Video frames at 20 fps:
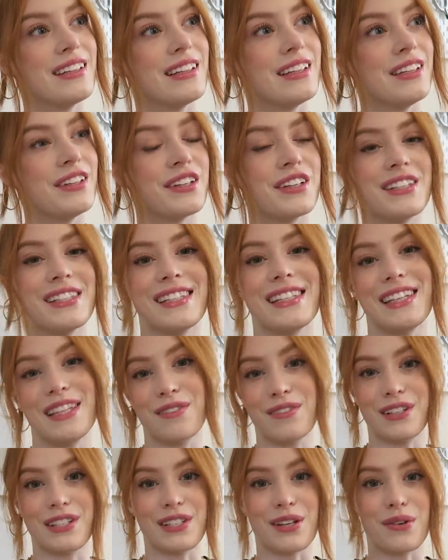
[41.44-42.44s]
you can see
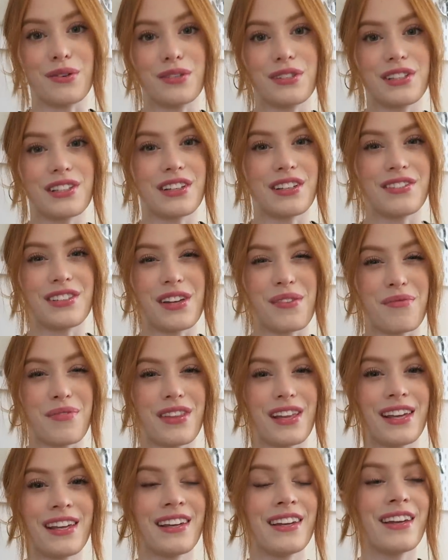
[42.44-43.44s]
the results of
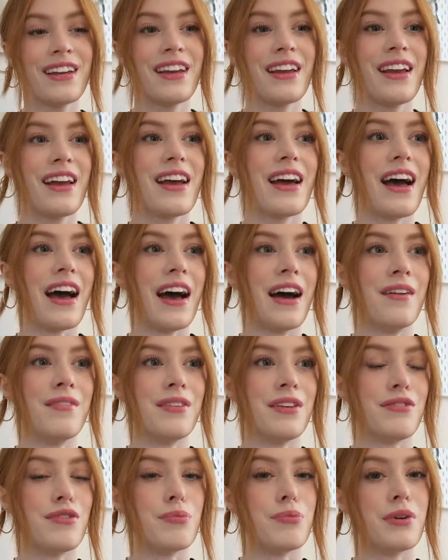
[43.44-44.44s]
something
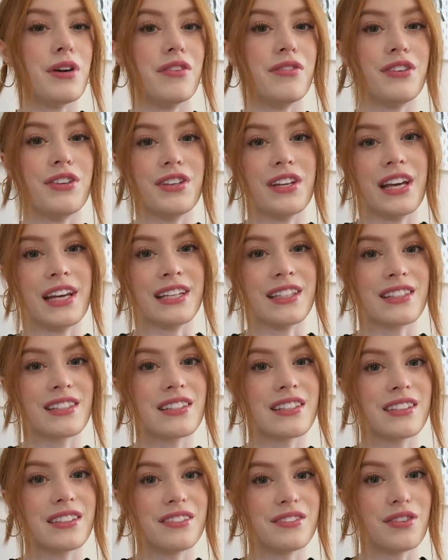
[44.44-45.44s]
if you put a few days
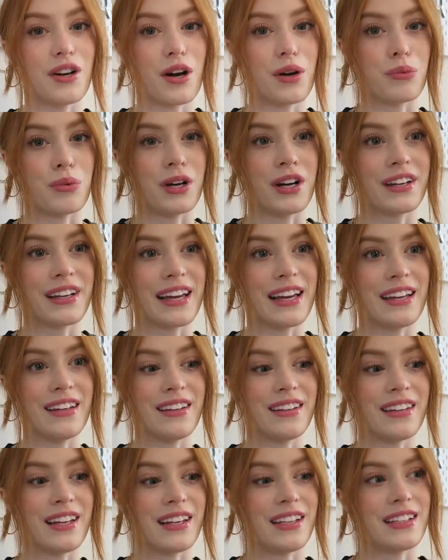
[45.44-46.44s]
of hard work
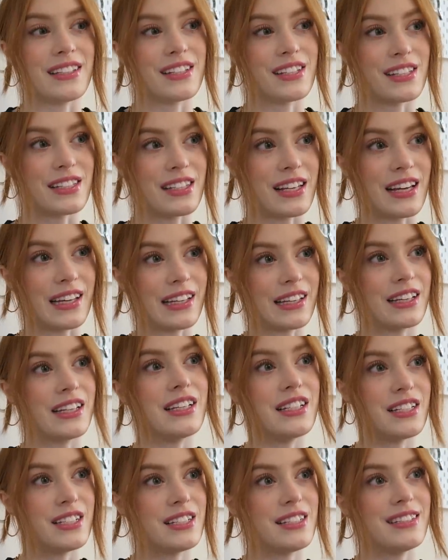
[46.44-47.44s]
in, and then it's just like
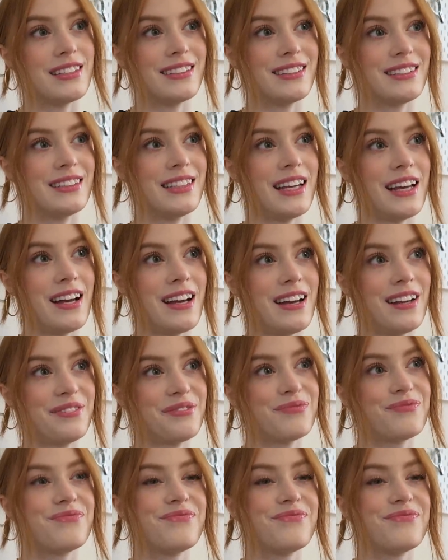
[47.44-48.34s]
ta-da.